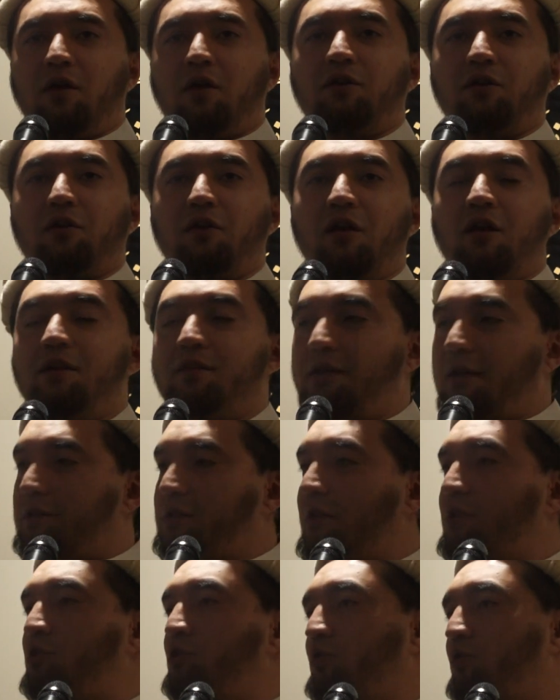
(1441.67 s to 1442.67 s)
zikr
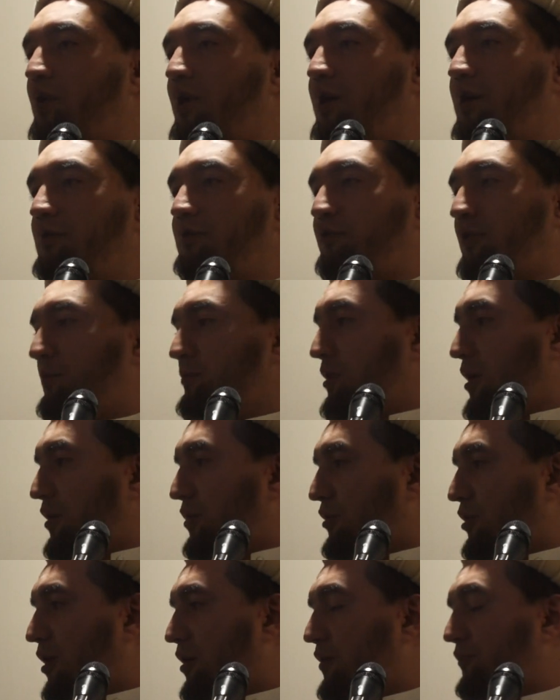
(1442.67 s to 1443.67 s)
that they do from the
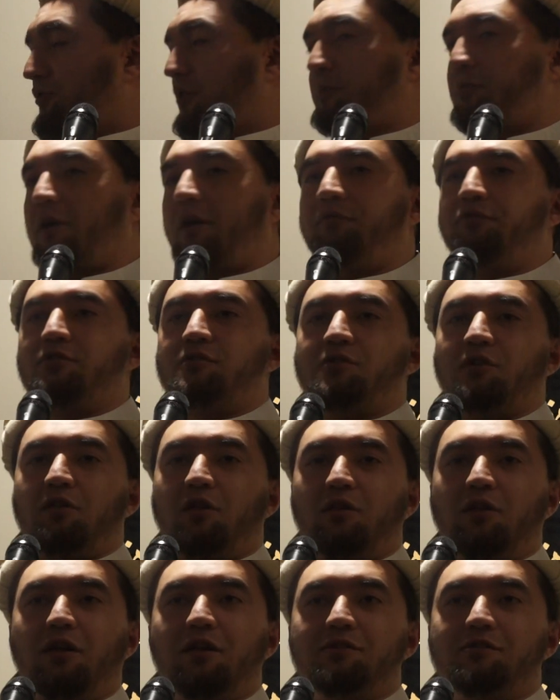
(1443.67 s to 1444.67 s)
adhkar of the Prophet
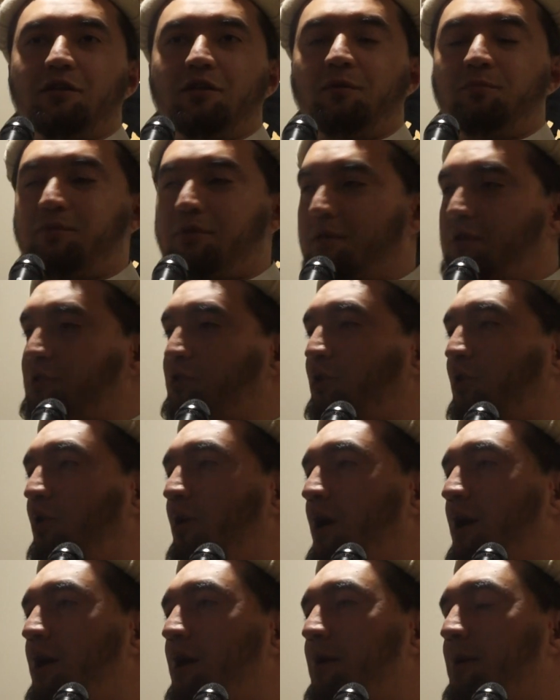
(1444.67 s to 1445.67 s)
thing, you
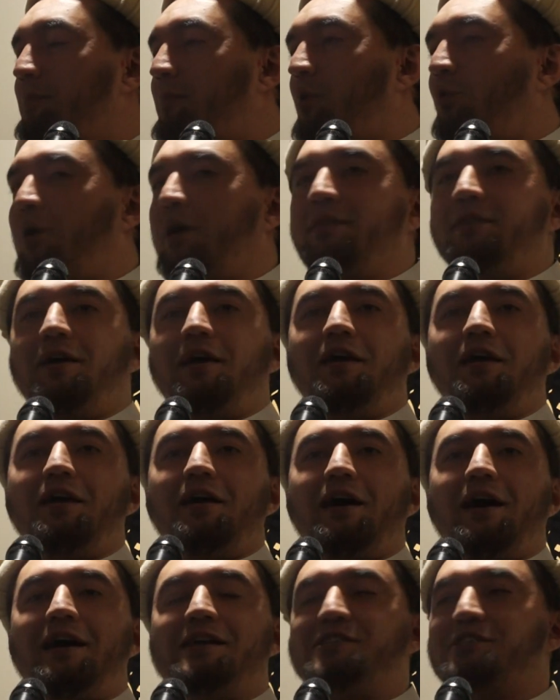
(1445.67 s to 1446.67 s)
know. But one day, I